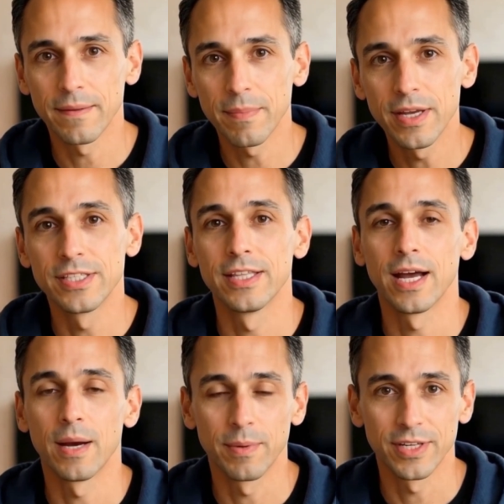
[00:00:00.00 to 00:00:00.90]
Because the
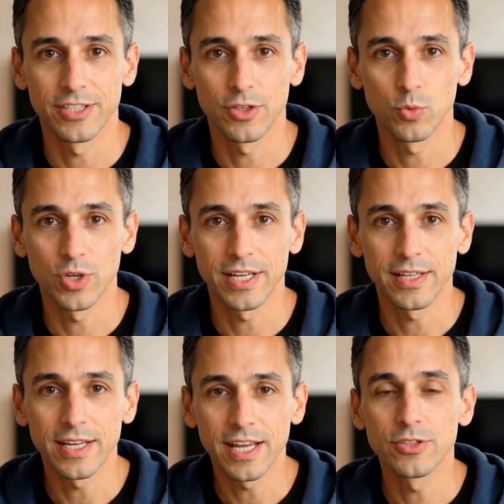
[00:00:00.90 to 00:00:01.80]
companies that win in
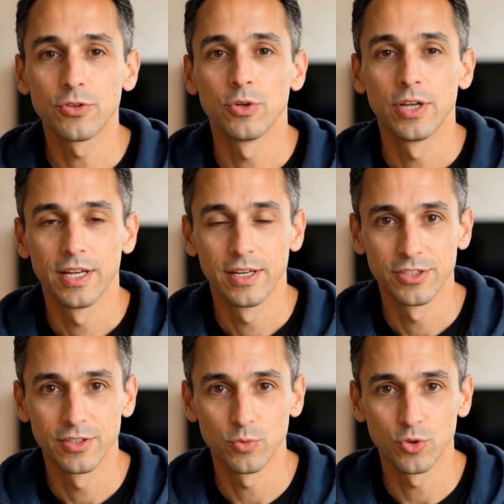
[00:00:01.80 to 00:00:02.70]
the next few
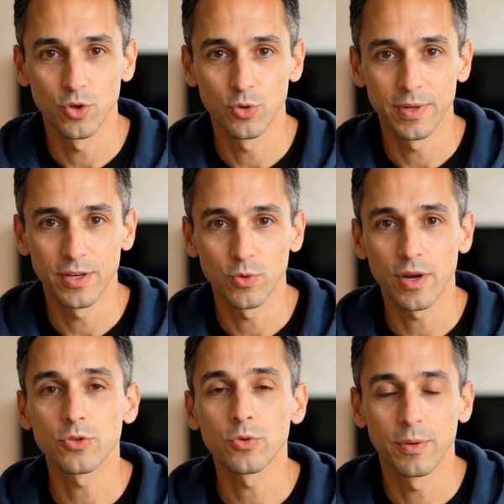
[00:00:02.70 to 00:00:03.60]
years will not be the
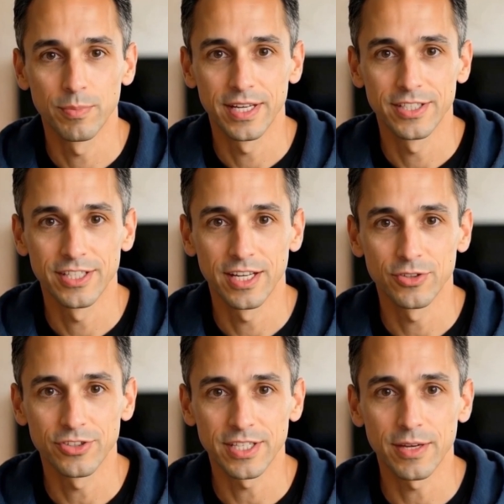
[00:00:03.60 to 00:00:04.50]
ones with the biggest
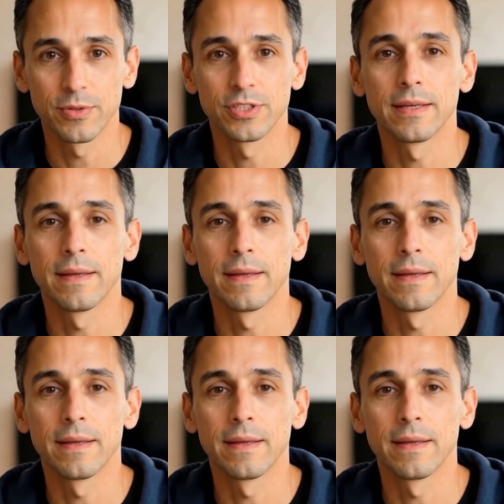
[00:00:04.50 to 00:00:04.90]
sales teams.